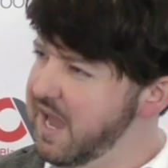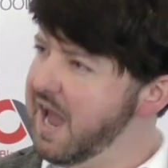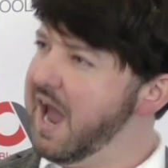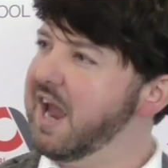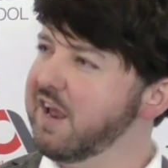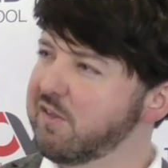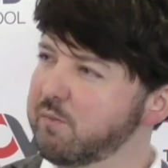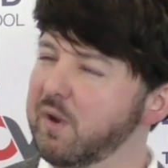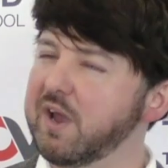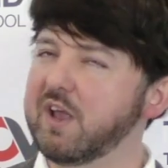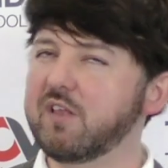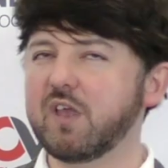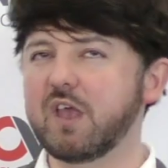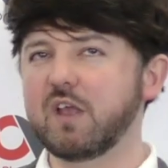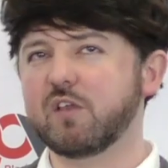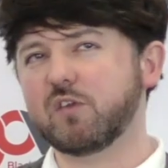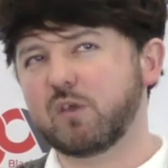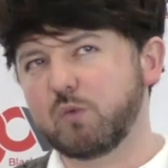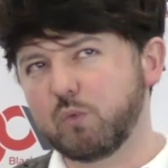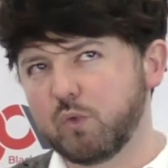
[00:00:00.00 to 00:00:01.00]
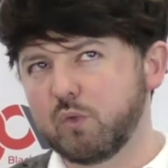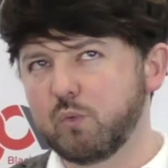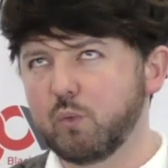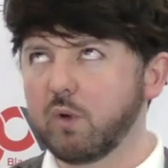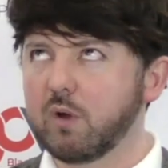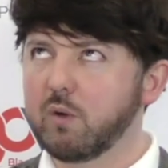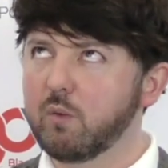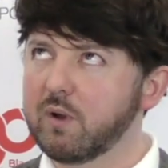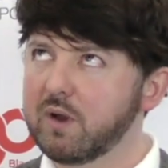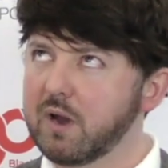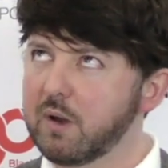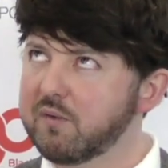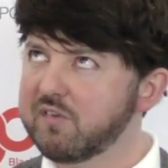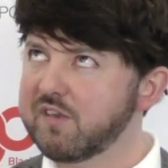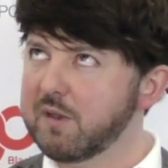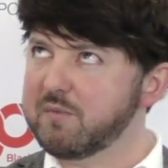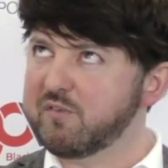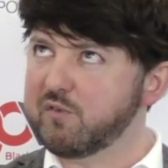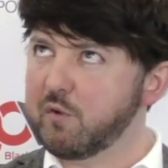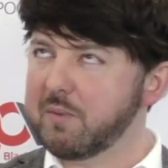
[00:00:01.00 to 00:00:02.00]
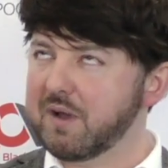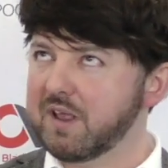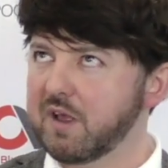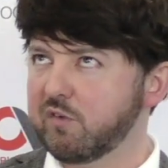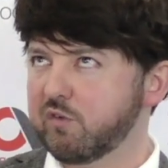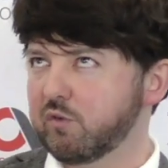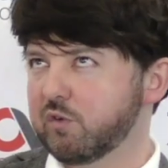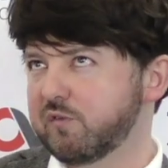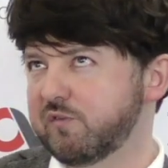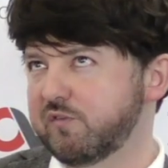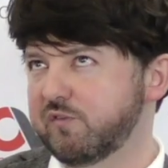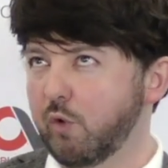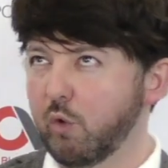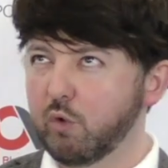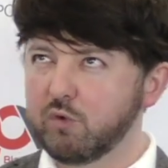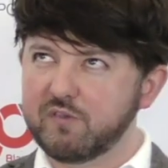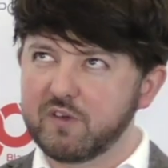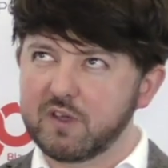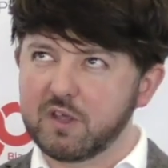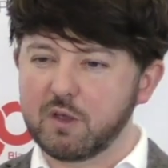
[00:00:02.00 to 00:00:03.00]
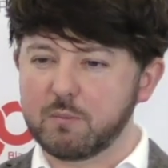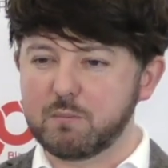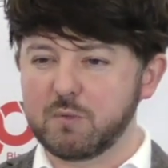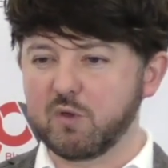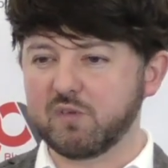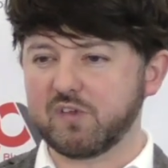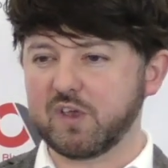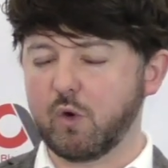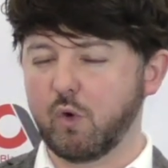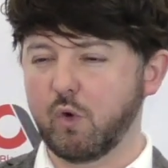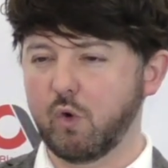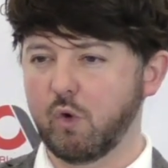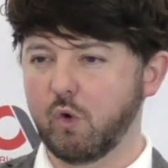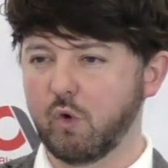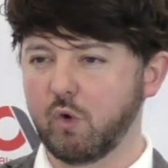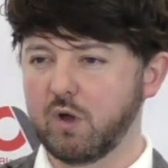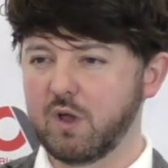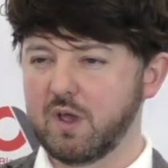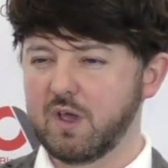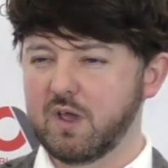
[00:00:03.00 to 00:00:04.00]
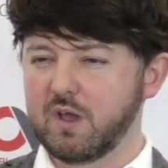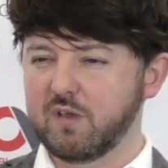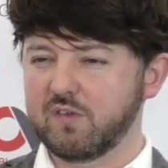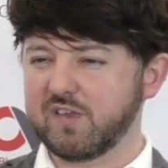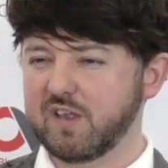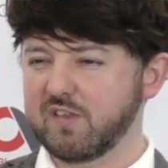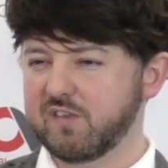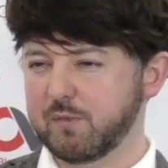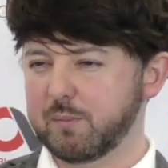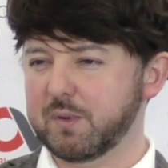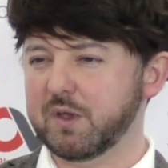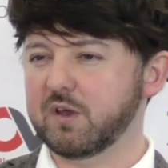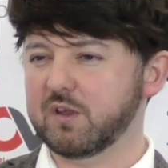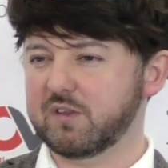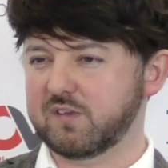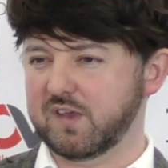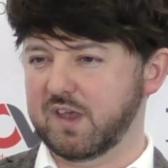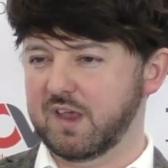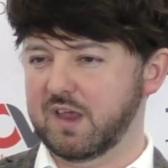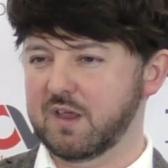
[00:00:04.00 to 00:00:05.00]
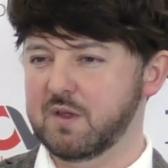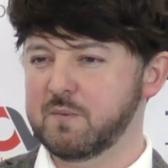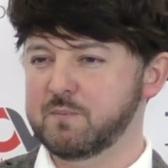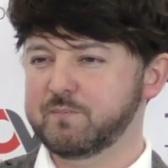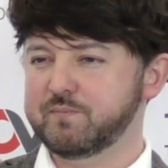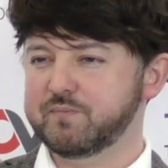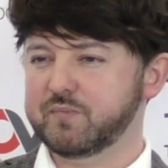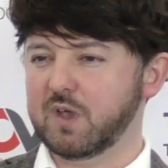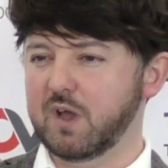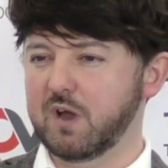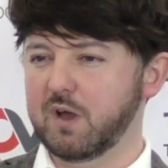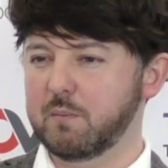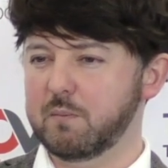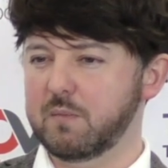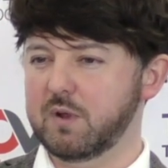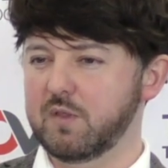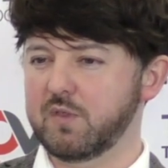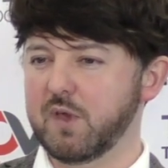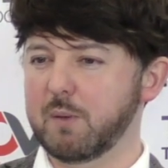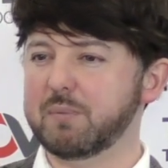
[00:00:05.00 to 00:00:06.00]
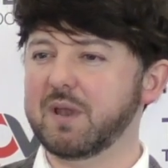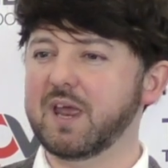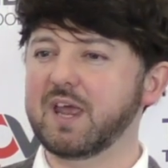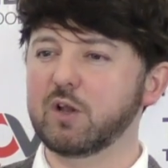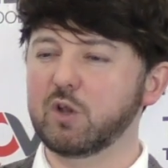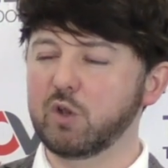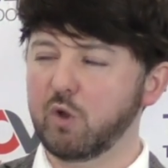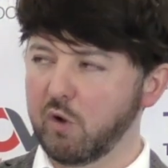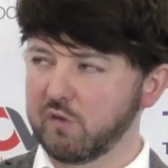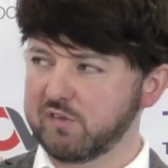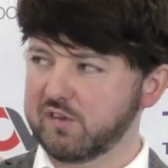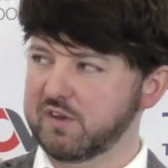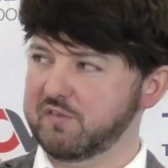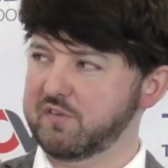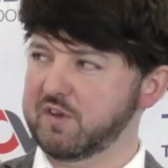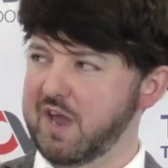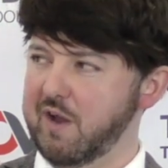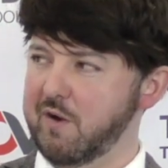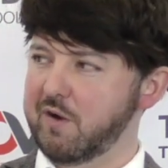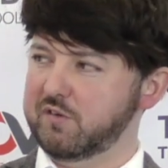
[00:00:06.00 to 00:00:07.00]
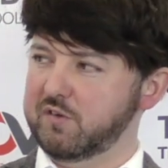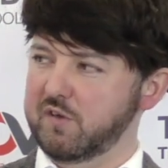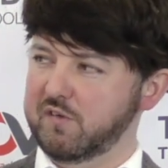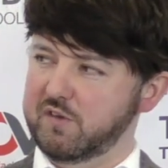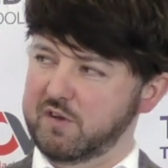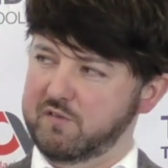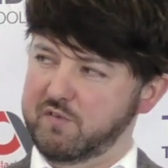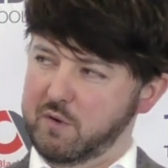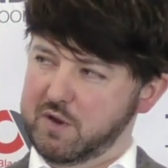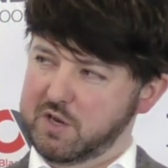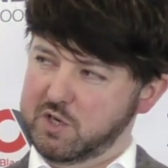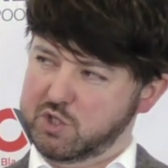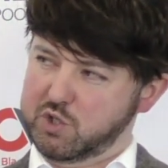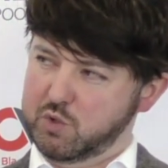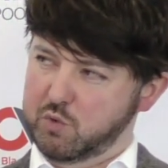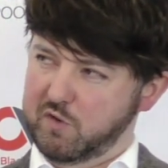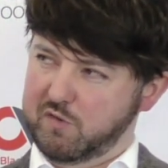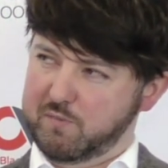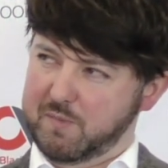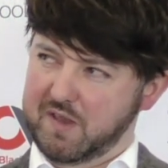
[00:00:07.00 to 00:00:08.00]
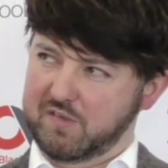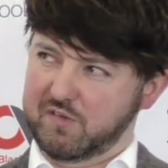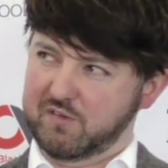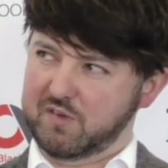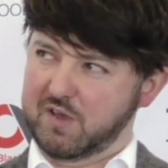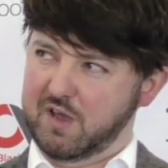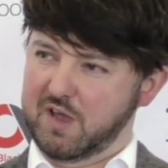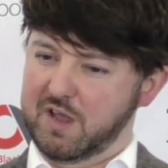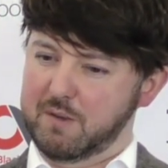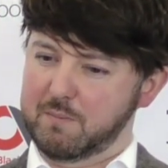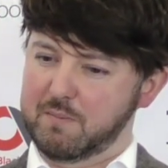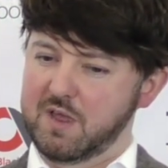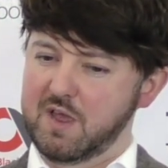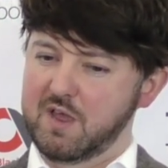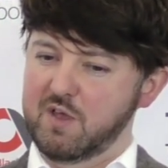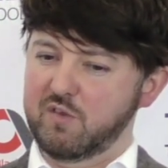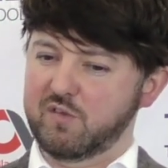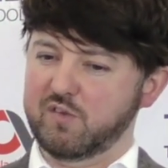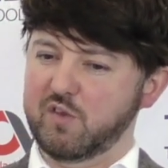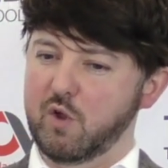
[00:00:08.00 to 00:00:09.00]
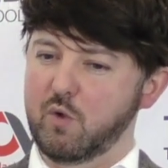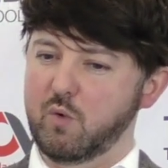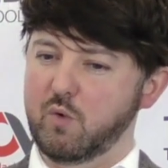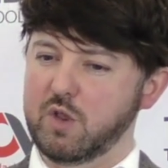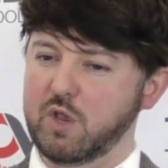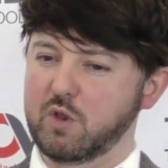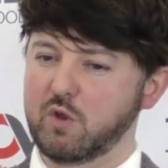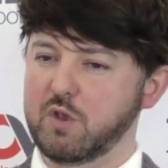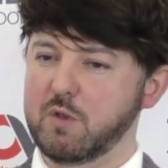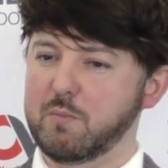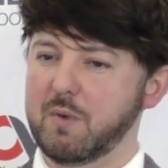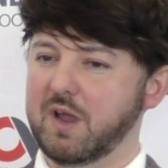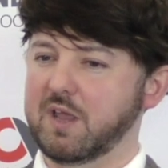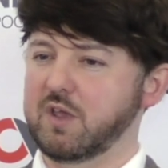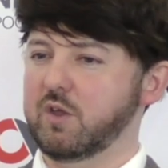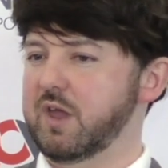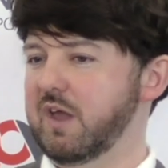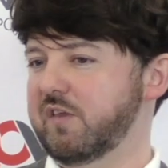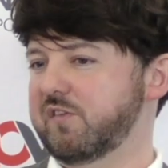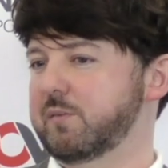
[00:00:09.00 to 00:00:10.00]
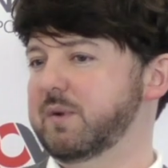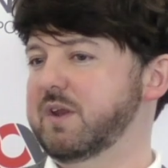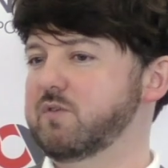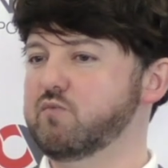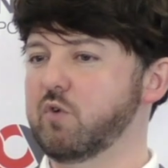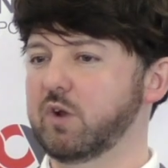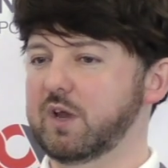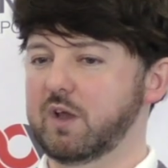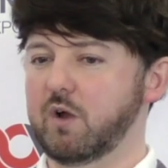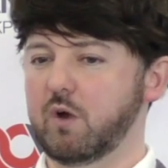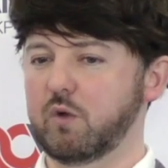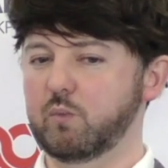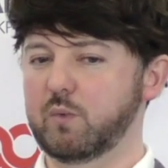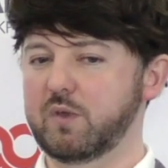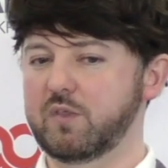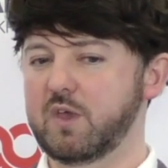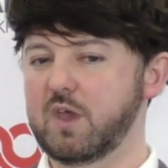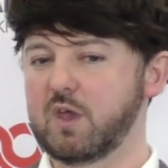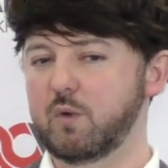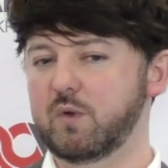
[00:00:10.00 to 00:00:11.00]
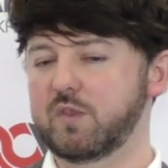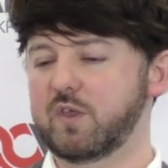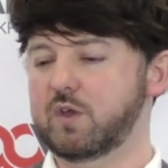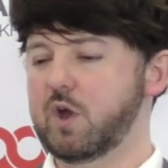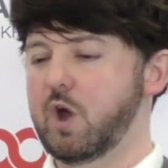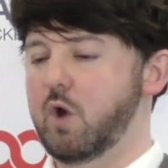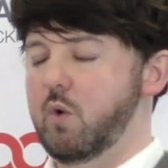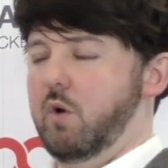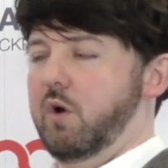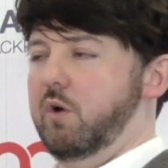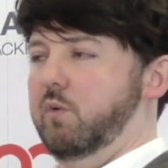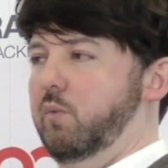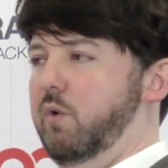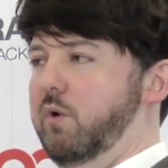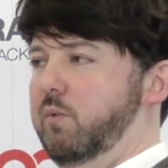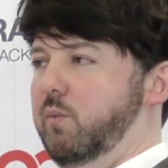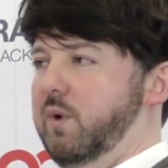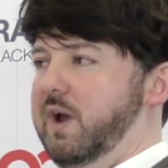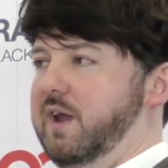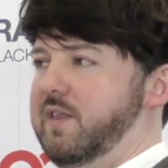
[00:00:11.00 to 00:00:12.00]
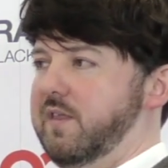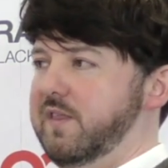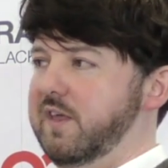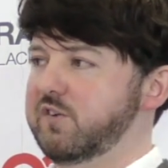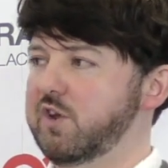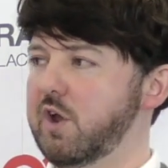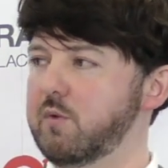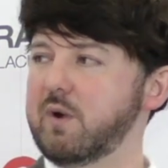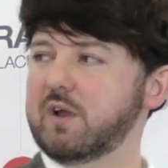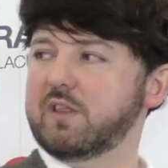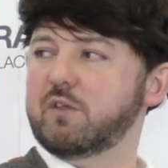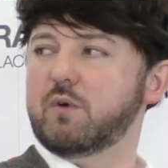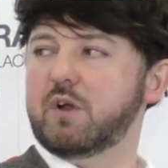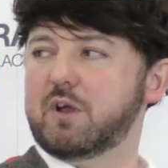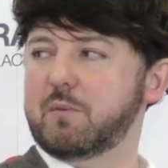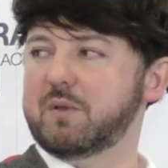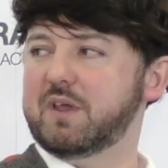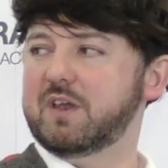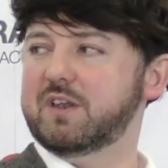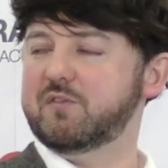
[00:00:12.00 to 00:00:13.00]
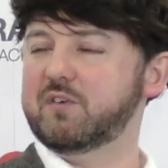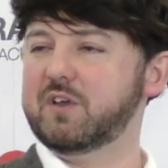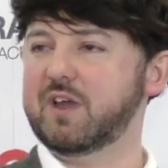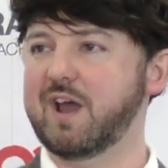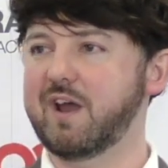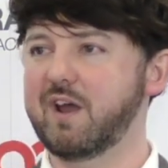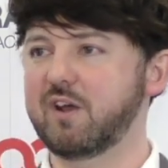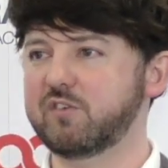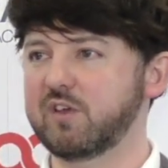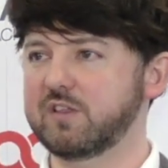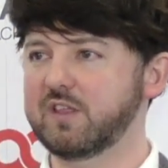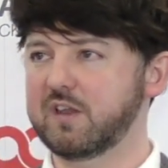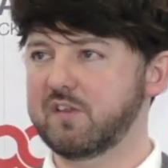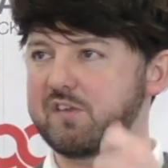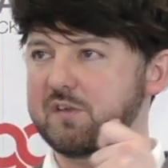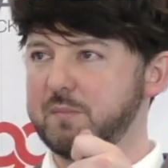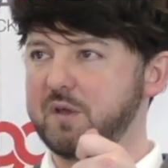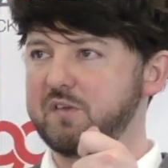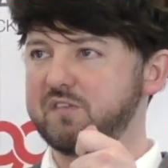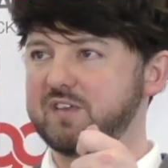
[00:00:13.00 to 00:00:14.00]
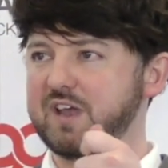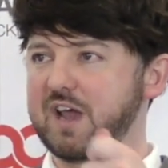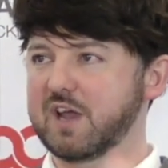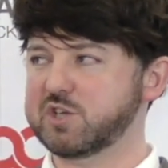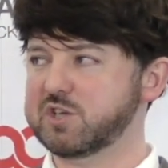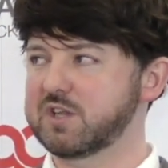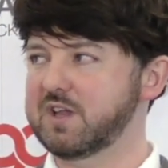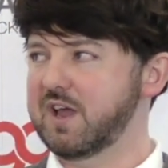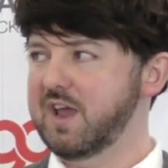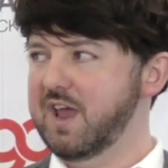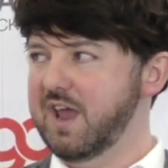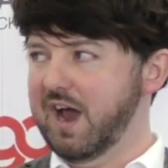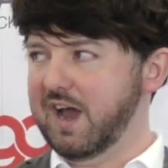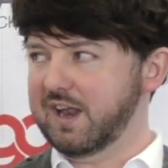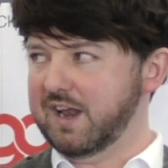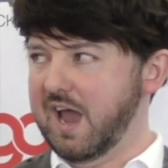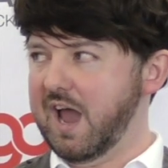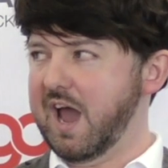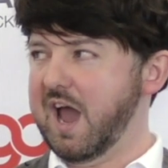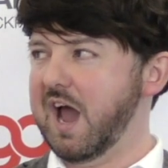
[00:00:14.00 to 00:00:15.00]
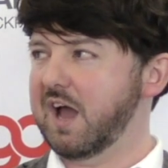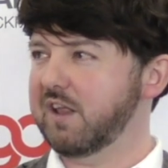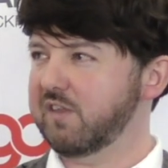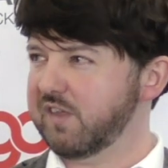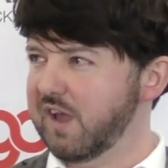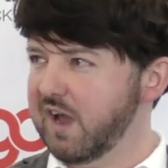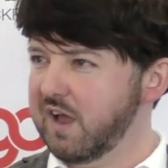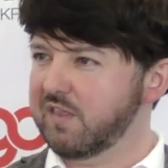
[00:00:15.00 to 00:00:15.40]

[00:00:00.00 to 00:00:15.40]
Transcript: It's when I was saying before about that sort of vaudevillian music hall sensibility, they're playing lots of different characters in a very short space of time. So you get somebody running on with a coat on one way, and then they turn around, they're a completely different character, and then there's a mustache and a hat.